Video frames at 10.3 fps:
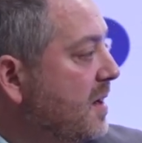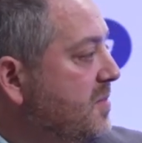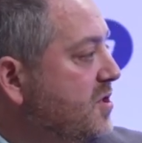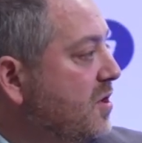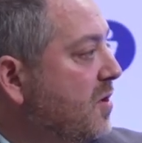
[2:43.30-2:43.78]

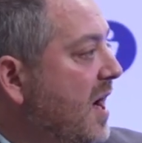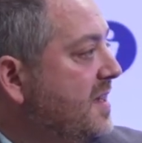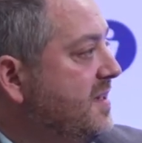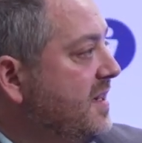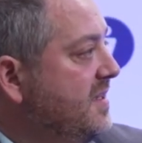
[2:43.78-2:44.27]
So
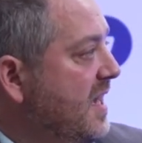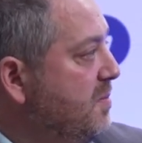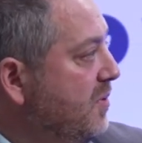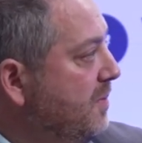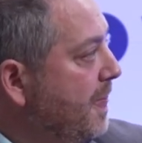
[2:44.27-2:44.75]
as an
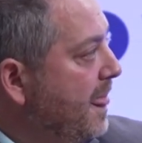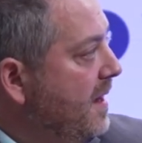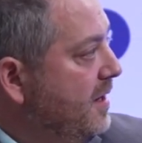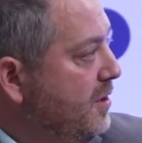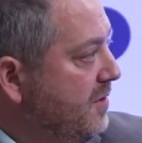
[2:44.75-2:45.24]
example,
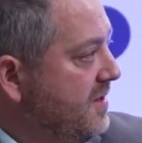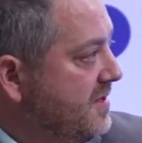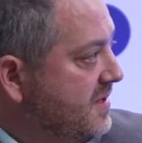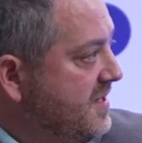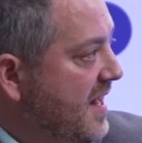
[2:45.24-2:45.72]
this
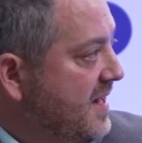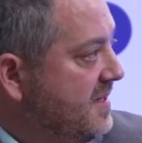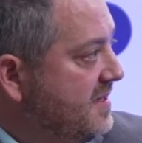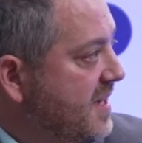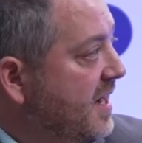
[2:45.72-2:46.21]

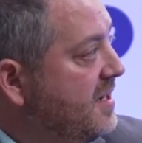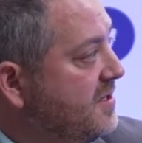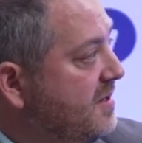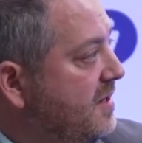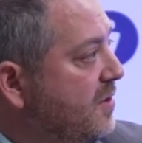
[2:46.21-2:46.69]
second, and
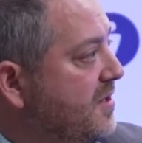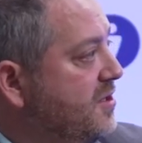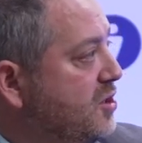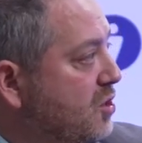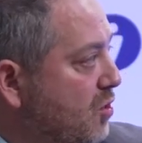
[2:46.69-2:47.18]
it's, this
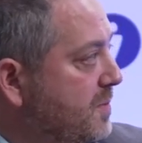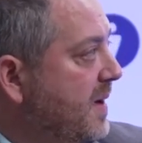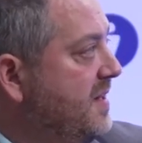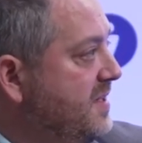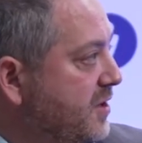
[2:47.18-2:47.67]
is grouped
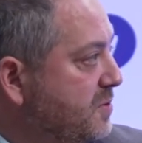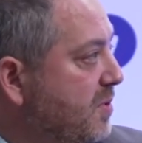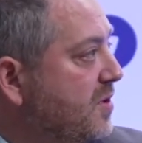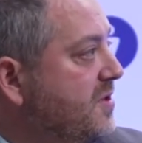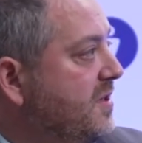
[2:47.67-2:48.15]
by
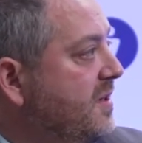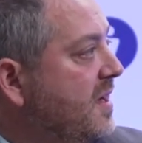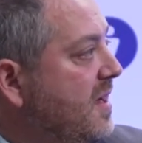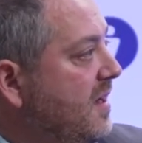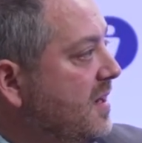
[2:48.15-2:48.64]
salesperson.
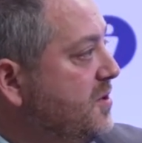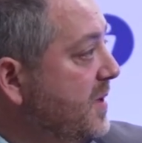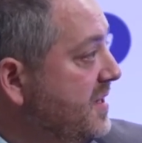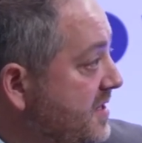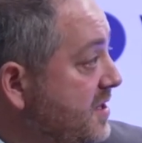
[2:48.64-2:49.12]
So we
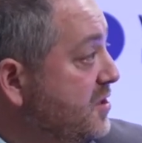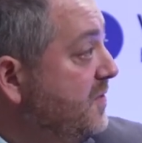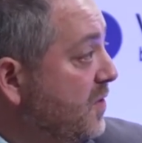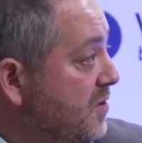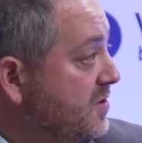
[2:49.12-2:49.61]
can see this
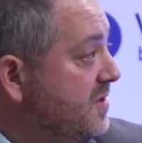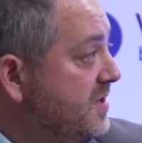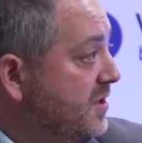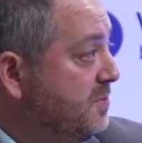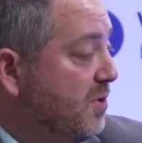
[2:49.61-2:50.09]
first
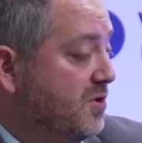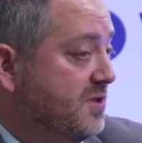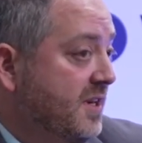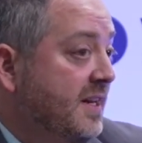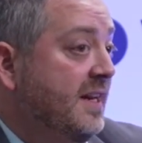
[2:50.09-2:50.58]

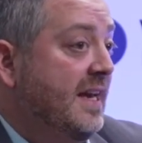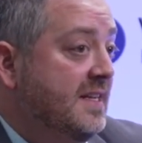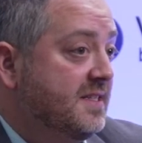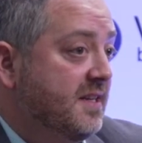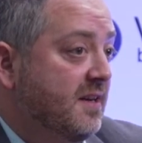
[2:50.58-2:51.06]
salesperson in an
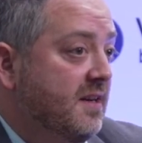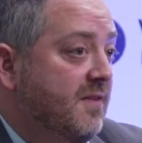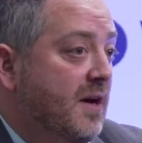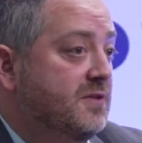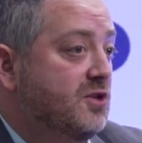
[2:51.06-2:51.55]
instant. If
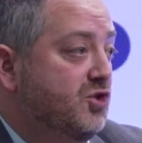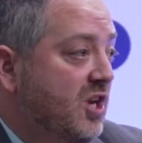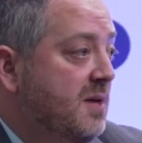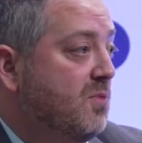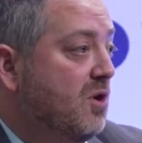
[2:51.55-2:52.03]
I was a
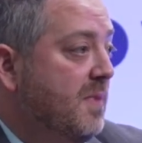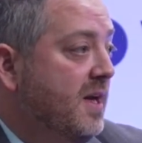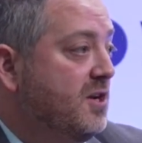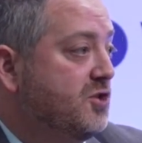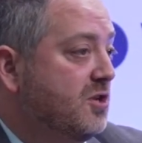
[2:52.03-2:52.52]
GM or a
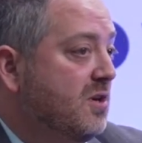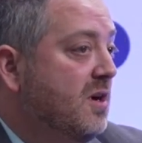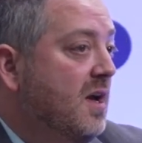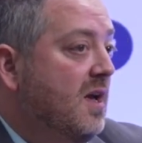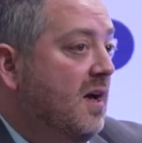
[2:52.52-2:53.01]
manager,
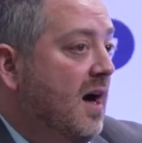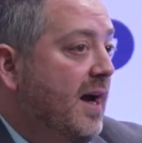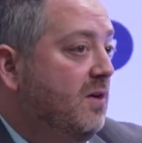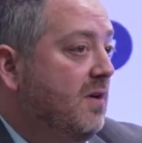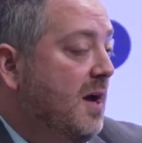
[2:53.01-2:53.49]

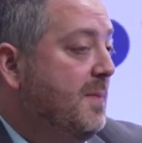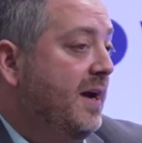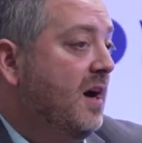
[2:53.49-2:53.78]
I might not